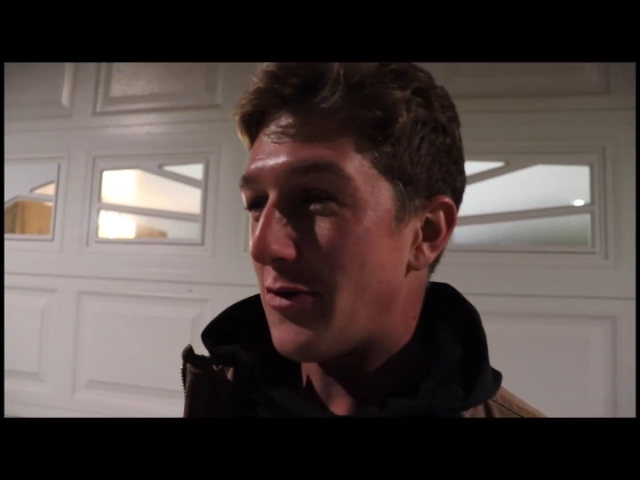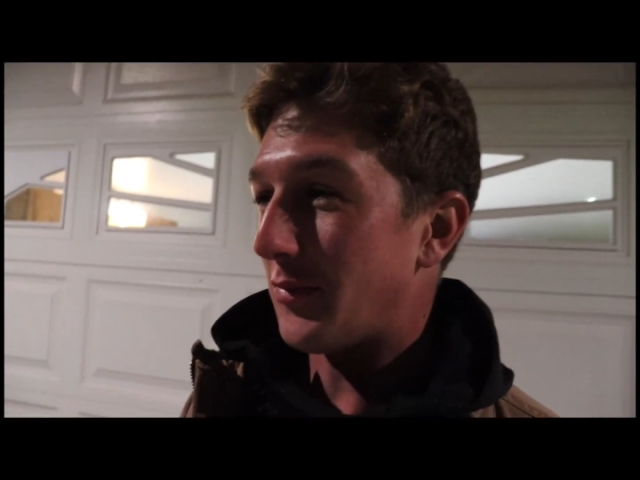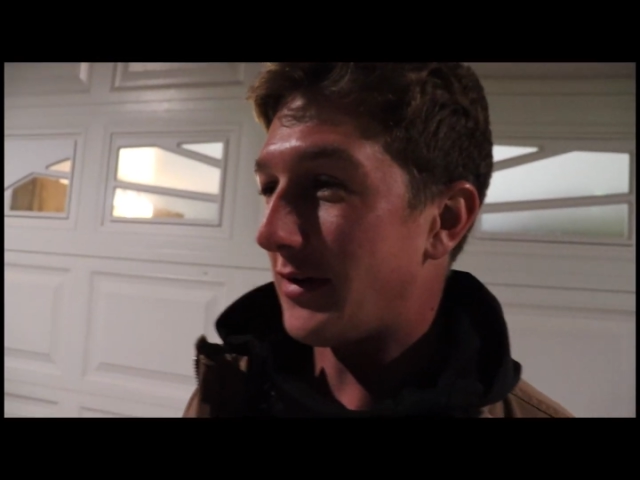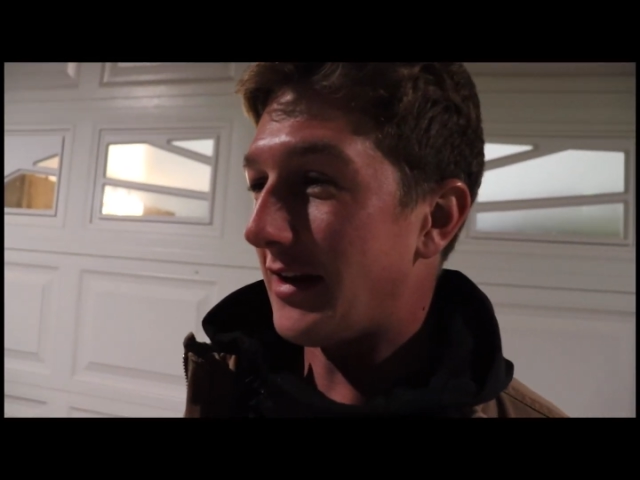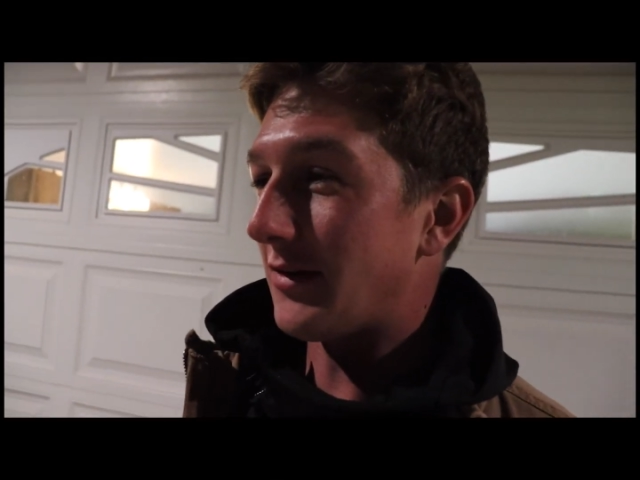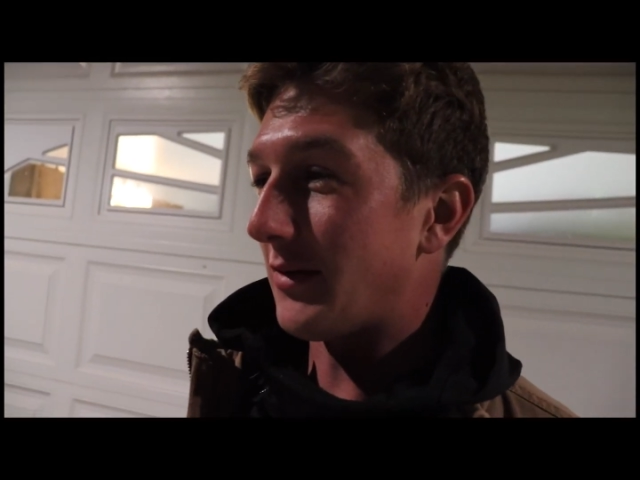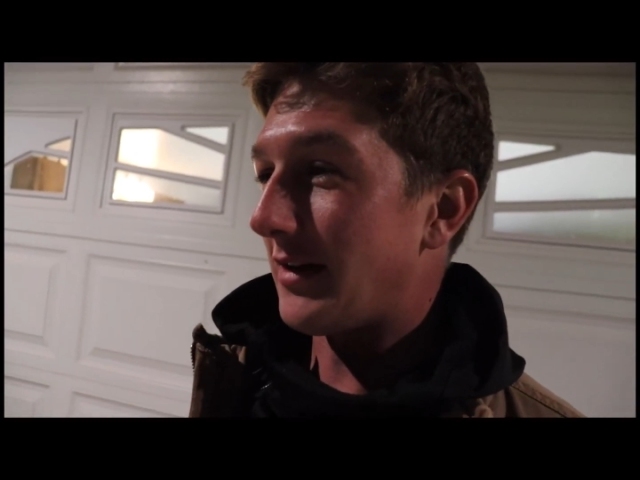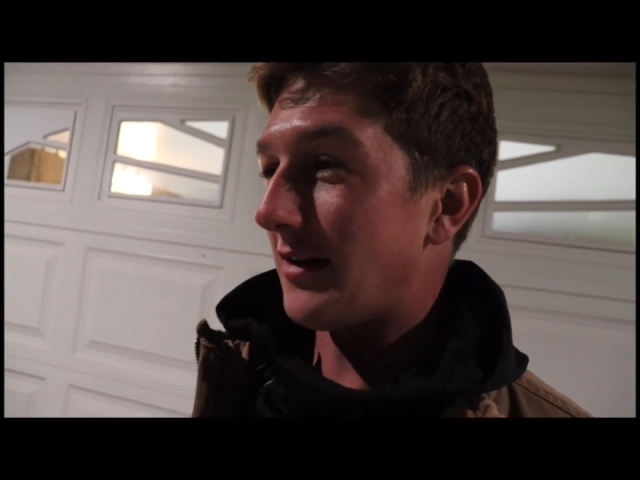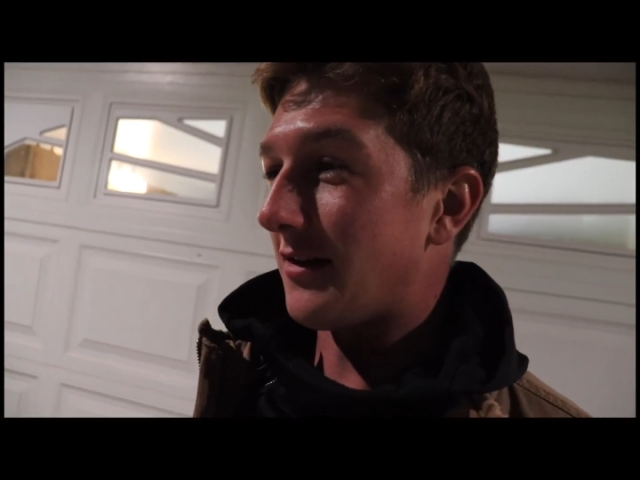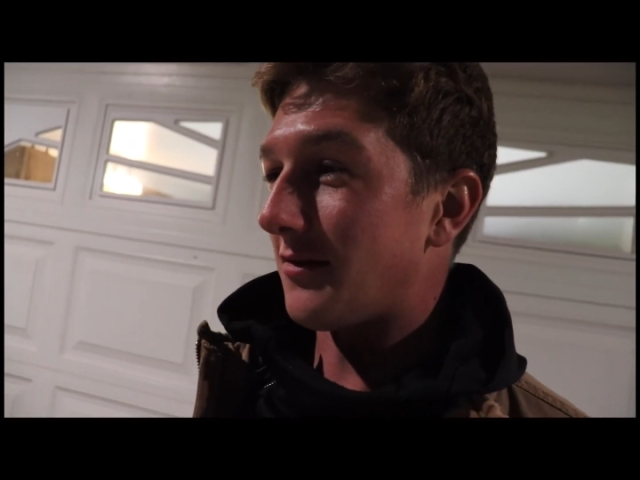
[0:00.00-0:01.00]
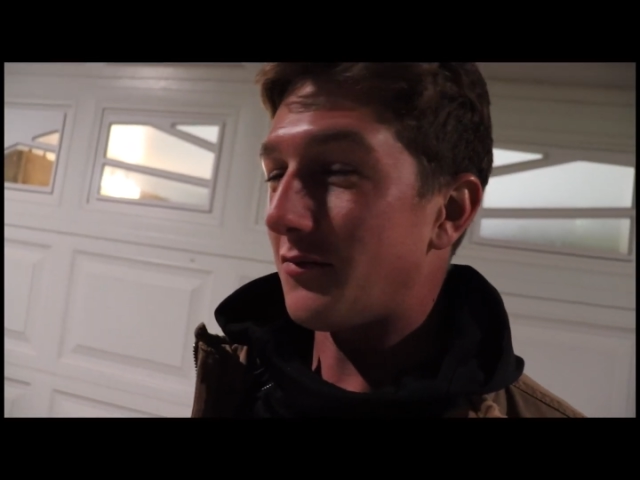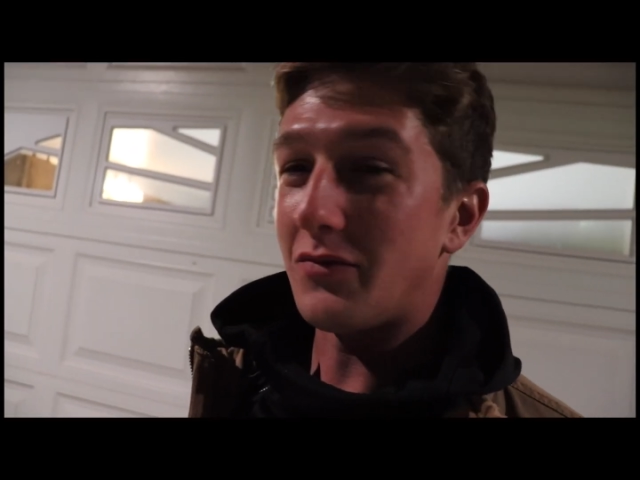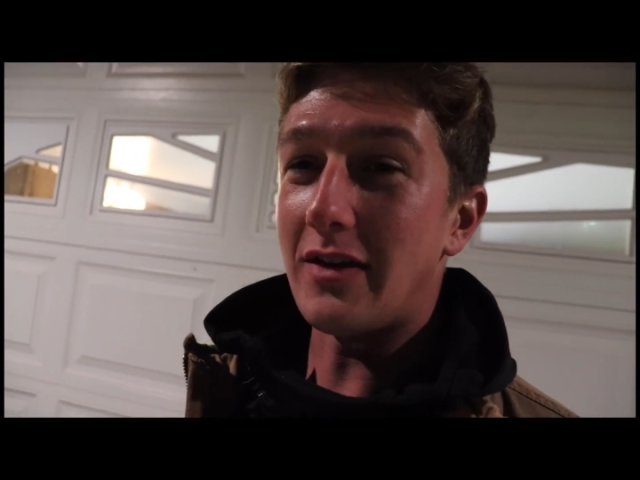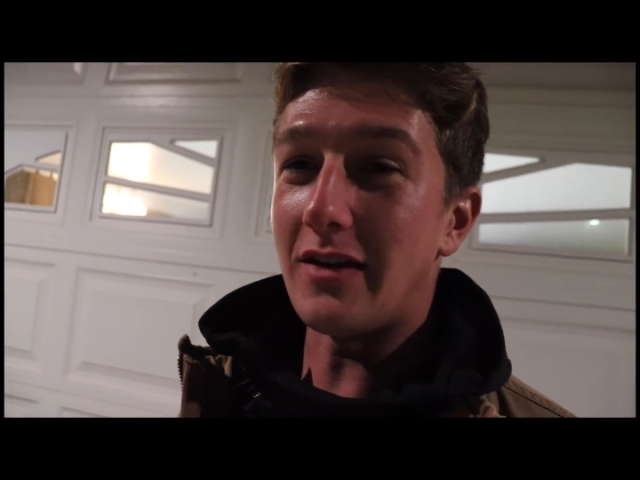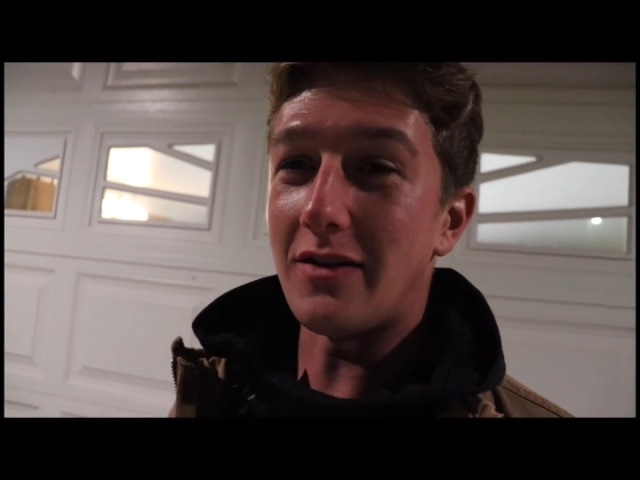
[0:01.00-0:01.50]
But anyway,
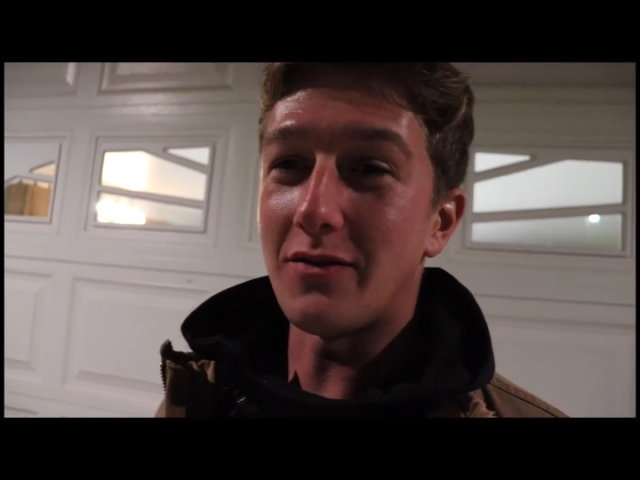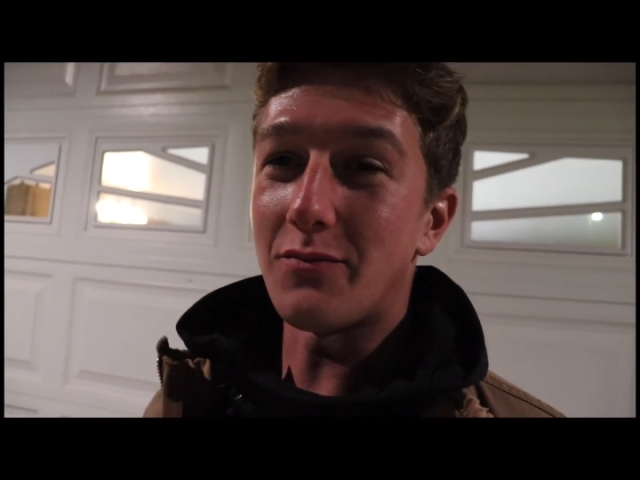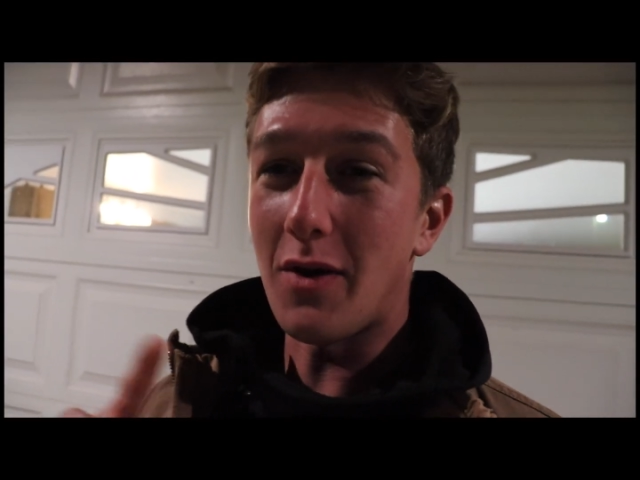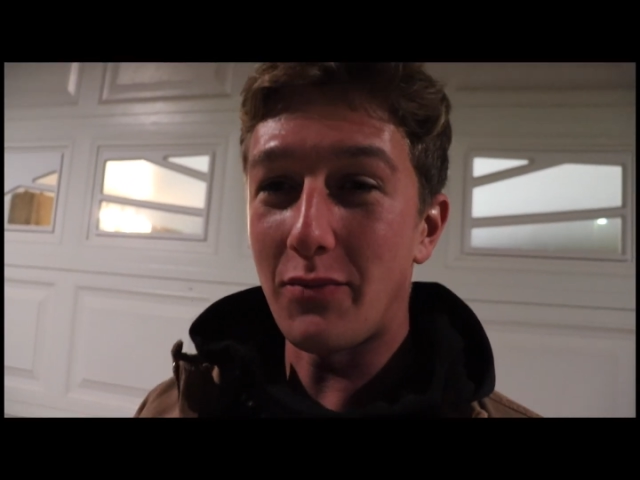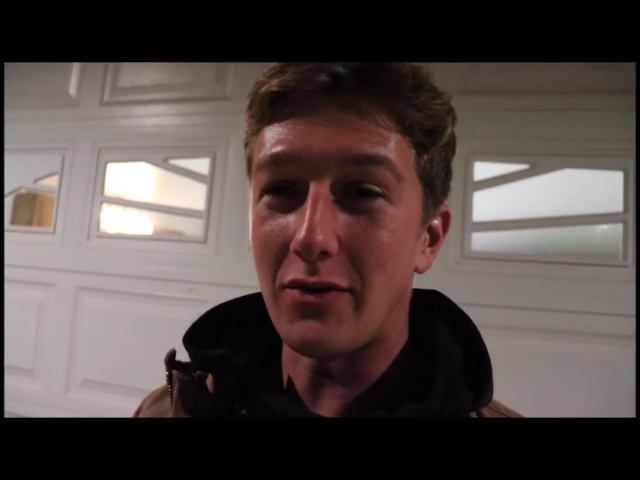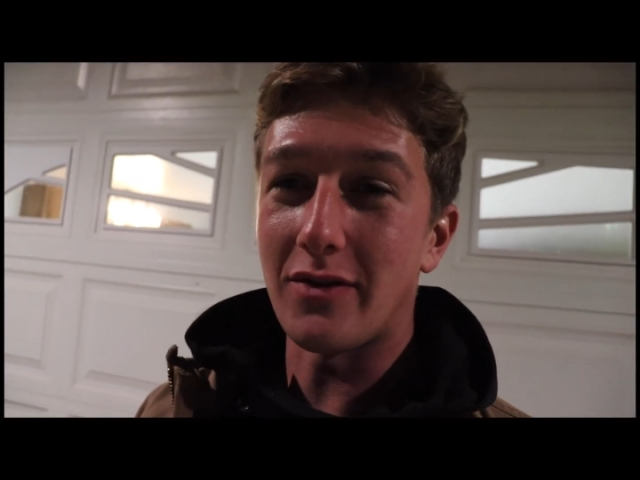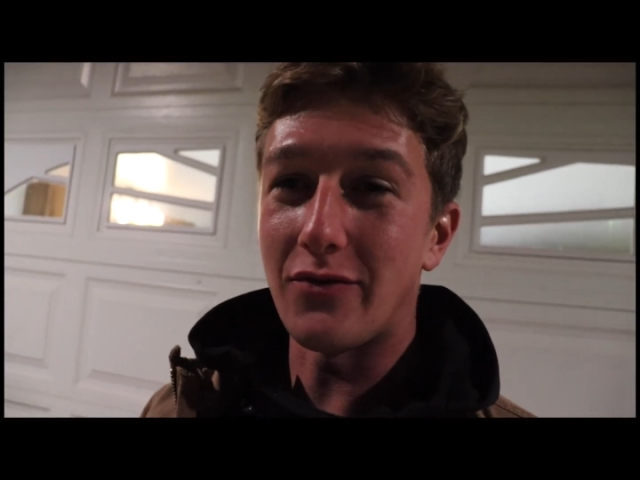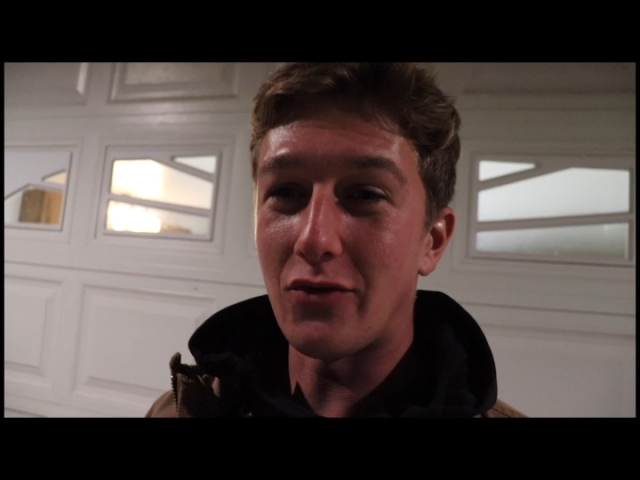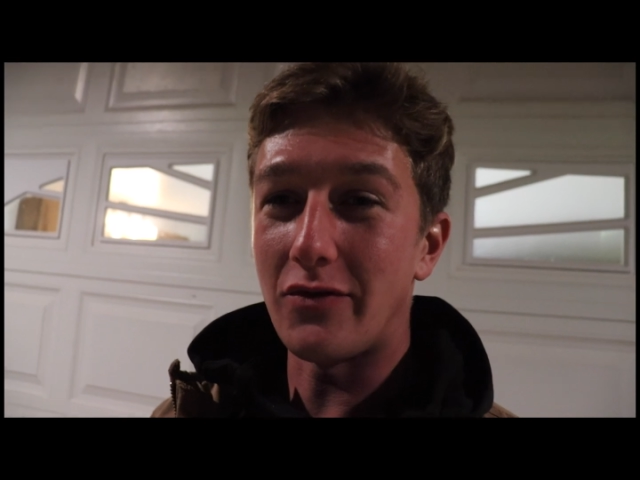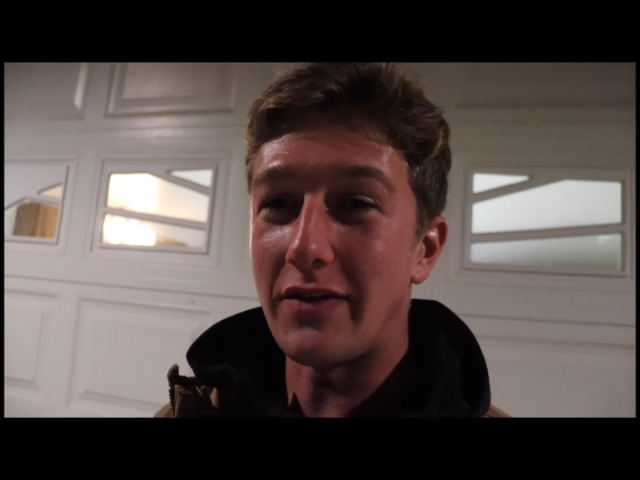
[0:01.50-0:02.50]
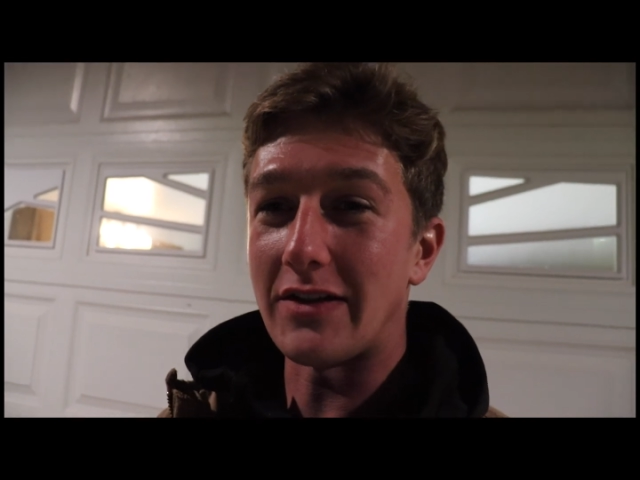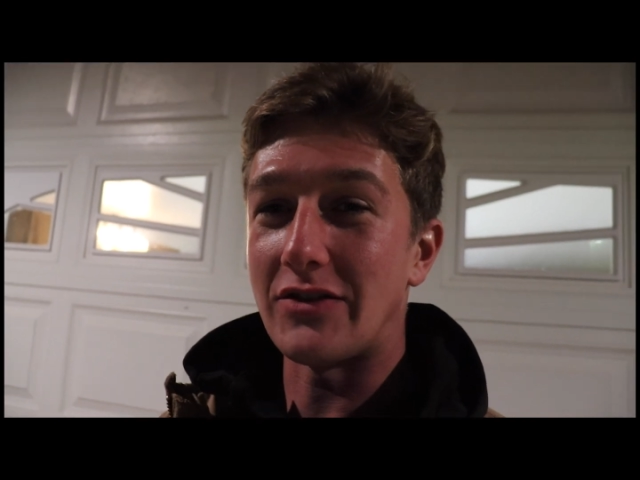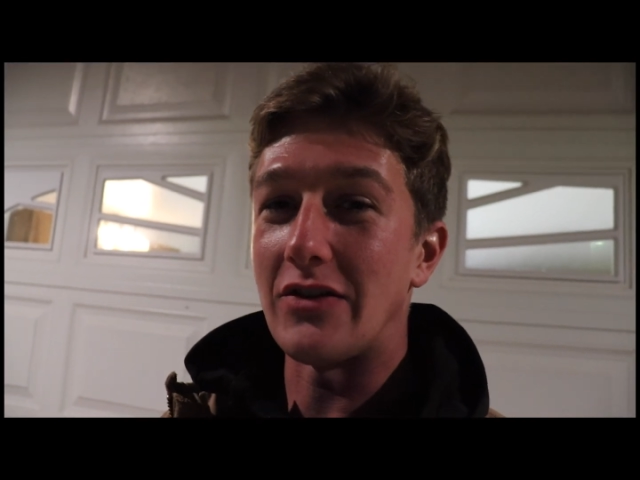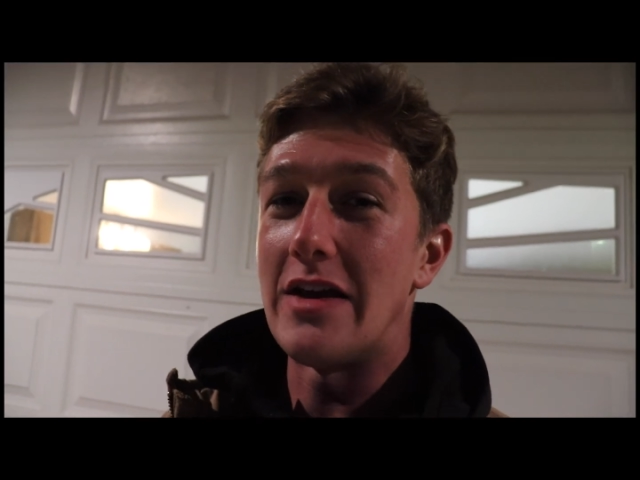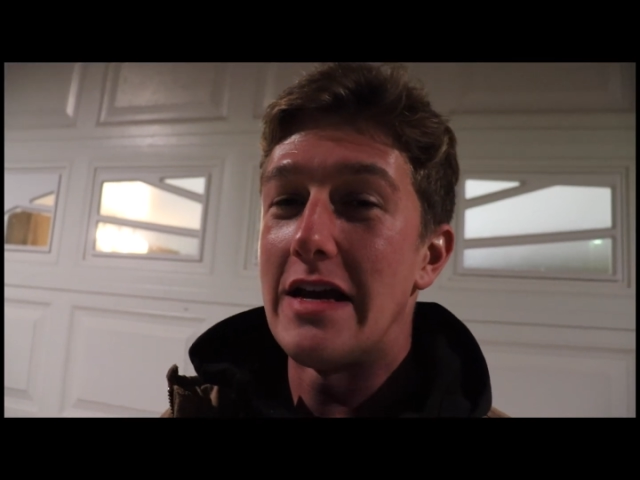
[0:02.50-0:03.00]
the bumper on the Ford
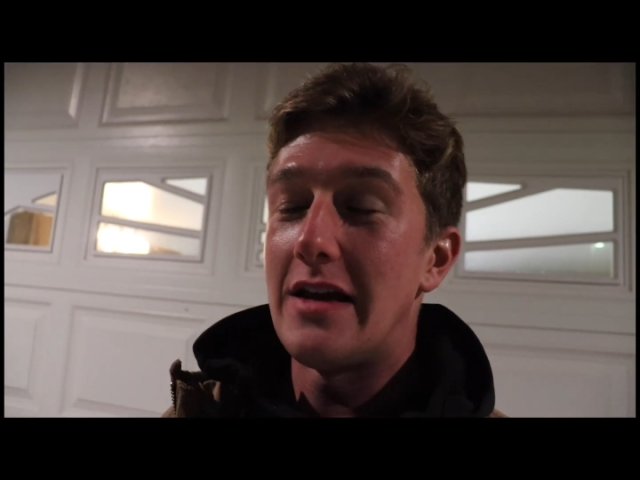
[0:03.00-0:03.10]
Fiesta